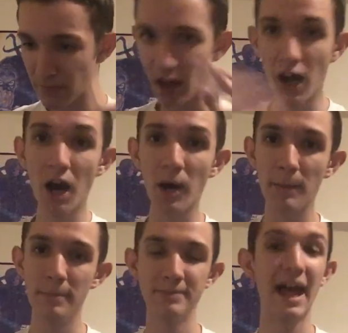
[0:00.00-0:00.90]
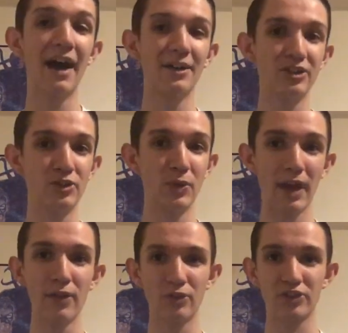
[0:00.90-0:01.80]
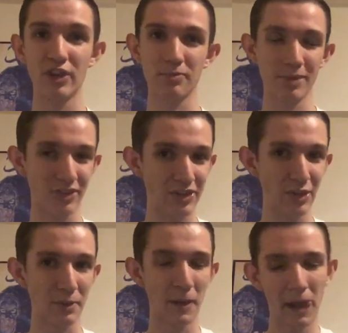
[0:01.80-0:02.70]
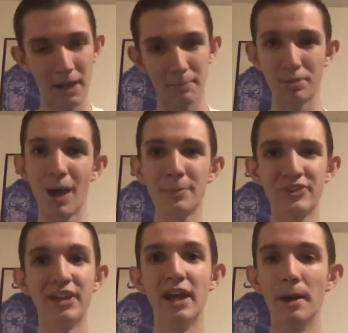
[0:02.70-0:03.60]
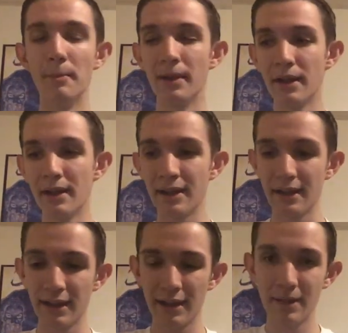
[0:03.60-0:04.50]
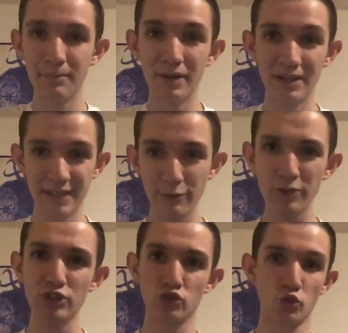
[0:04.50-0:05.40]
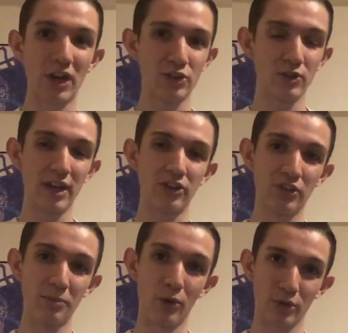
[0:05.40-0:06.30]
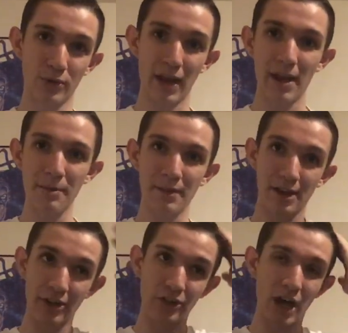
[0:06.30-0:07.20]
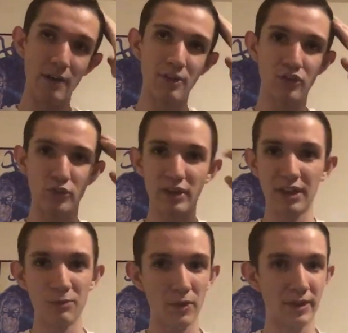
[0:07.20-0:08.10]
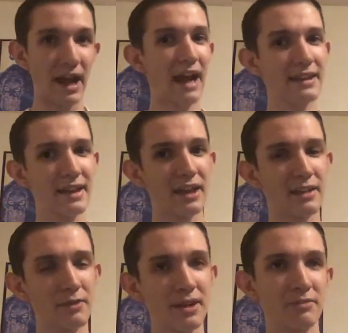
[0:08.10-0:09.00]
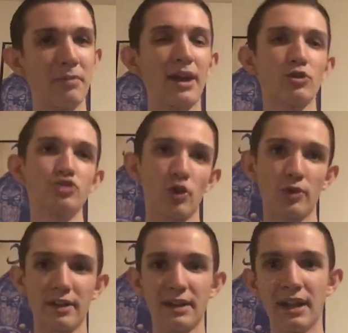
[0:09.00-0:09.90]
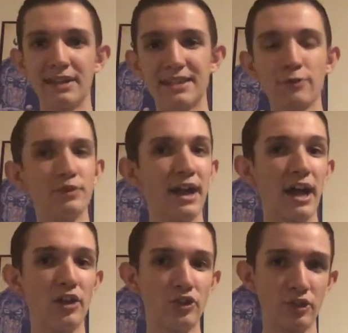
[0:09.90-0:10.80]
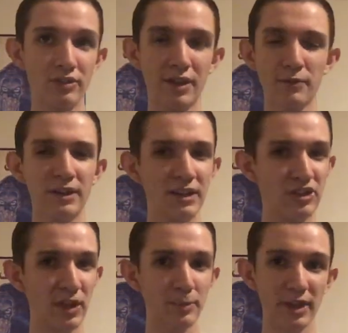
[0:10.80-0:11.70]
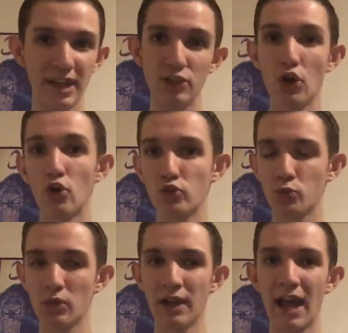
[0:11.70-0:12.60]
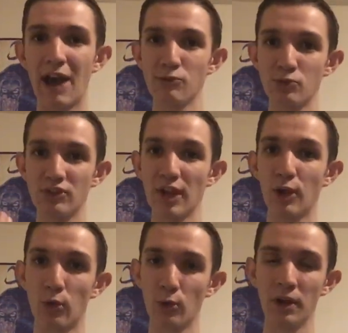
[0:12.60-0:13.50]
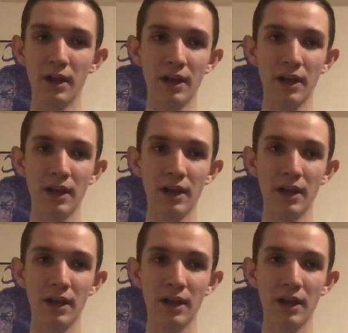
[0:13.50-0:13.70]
Now he's doing other stuff, but still, props to him. But definitely the director gets the more credit, because obviously with a guy like Michael Dougherty, definitely seems like he knows how to tell,